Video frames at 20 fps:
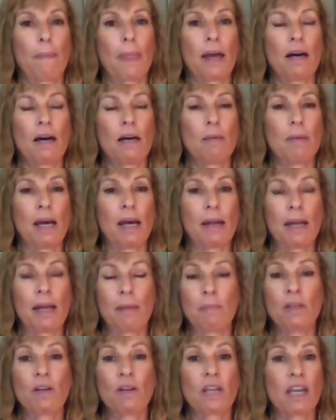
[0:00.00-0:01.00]
And
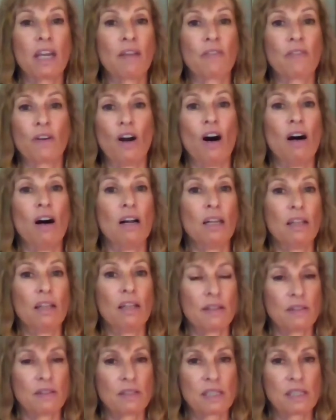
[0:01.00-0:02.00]
I'm looking for all of
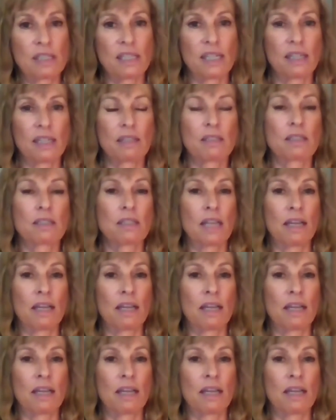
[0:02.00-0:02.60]
those things